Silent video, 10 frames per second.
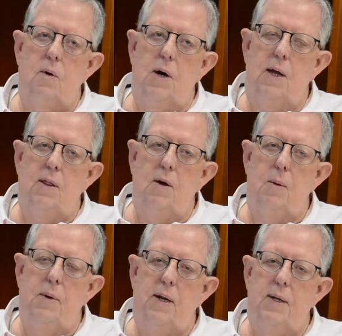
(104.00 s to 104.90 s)
I thought
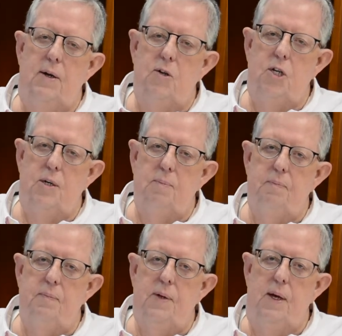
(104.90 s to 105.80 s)
about leadership
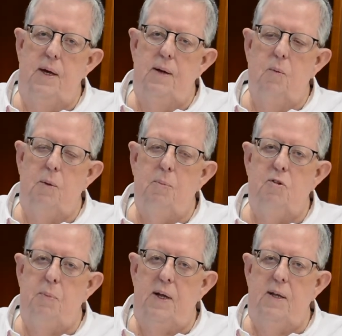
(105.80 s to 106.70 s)
and what
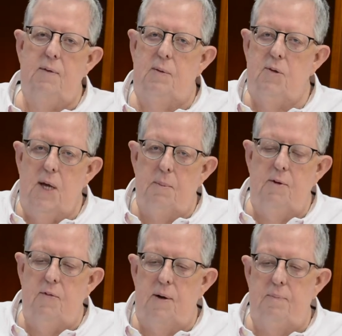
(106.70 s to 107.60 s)
perspective I was
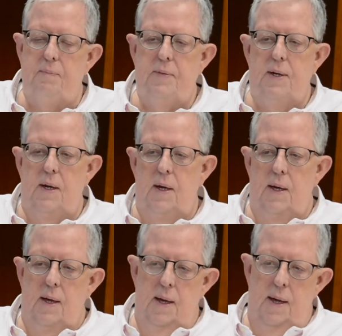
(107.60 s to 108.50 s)
coming from.
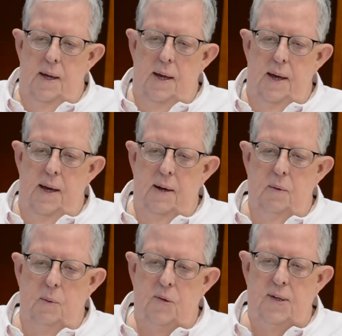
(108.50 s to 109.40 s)
And
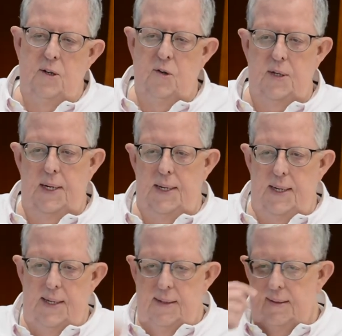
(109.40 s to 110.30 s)
what was interesting
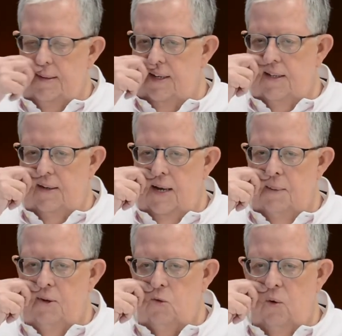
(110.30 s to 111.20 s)
is at the
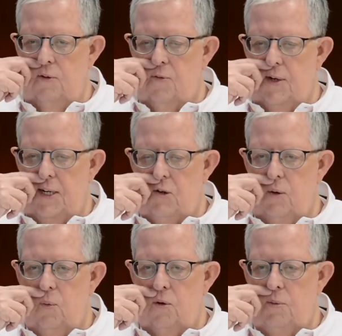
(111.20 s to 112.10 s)
time I was working for
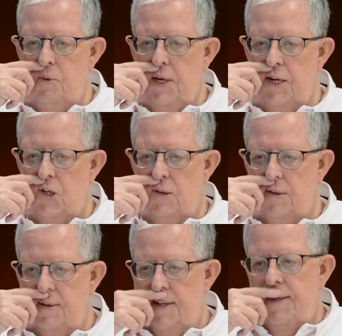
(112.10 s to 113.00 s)
Datron World
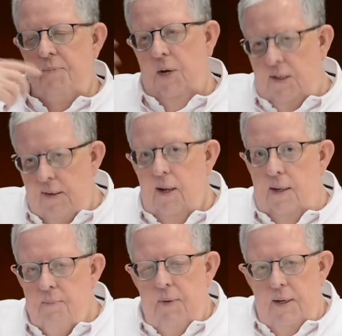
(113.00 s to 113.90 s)
Communications. I still
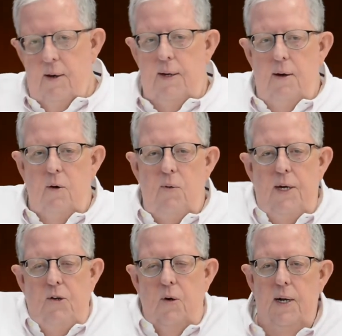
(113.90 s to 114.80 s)
am. I own
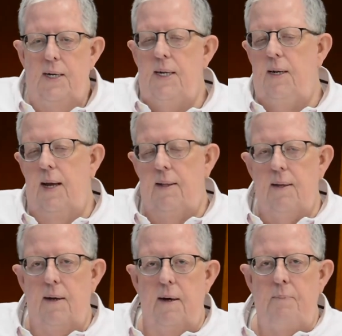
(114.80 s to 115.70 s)
Datron. I didn't at the
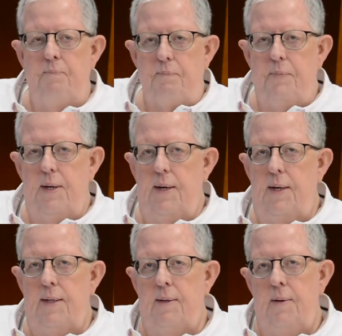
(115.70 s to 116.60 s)
time.
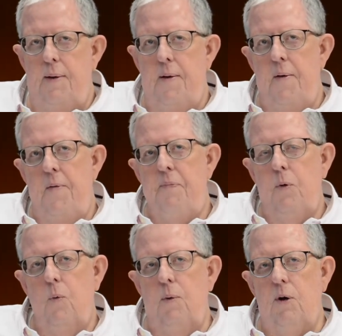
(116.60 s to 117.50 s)
And
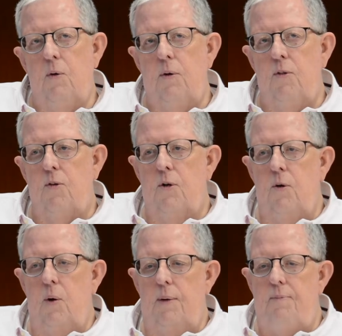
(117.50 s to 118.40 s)
we were going
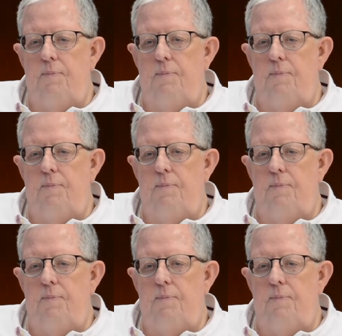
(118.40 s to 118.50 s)
through